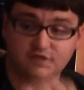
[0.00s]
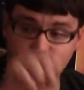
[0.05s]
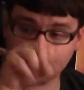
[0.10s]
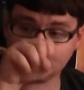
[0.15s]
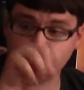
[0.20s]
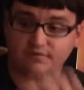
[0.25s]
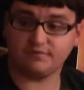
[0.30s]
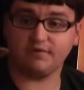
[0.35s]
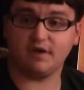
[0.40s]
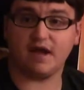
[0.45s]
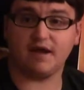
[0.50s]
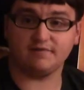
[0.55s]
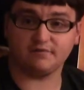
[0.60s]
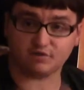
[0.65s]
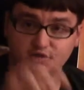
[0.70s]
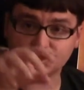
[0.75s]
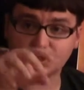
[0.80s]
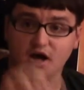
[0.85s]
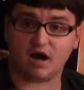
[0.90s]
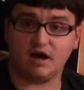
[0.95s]
these
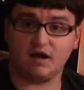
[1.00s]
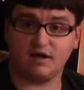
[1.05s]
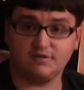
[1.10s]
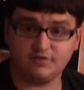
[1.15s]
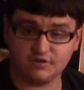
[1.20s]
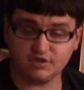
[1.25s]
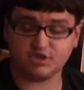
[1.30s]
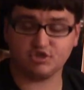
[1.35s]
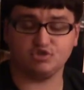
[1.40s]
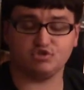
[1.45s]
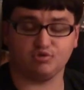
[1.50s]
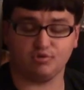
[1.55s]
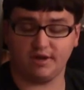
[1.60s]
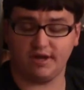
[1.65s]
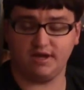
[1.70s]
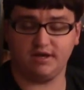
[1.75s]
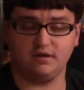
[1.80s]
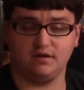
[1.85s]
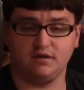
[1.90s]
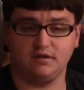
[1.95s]
survivors on this
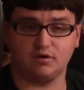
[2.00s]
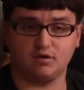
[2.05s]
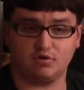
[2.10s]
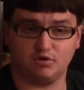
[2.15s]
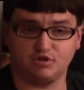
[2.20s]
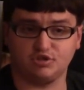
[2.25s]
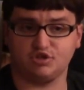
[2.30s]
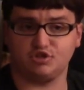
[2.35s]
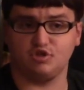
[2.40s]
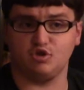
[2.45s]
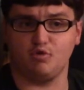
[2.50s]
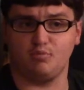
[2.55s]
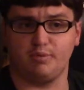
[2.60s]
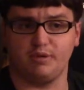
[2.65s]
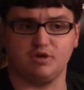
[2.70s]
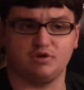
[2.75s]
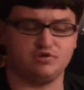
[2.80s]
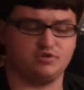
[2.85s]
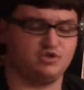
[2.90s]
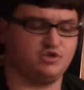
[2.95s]
train called
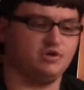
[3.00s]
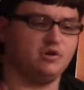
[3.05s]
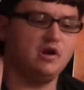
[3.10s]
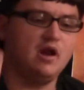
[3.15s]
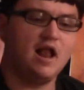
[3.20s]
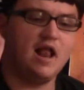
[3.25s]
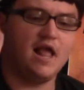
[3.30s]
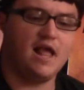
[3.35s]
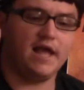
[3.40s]
Snowpiercer.